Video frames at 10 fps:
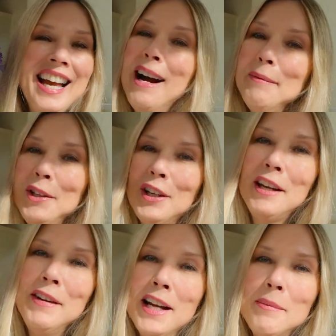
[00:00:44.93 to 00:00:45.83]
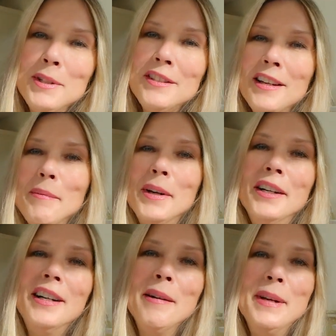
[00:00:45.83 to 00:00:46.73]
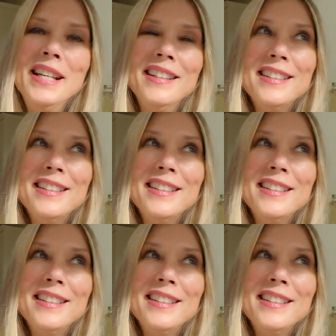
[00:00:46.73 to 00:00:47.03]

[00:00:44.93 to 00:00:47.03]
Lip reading: I'm not giving up on summer. I mean,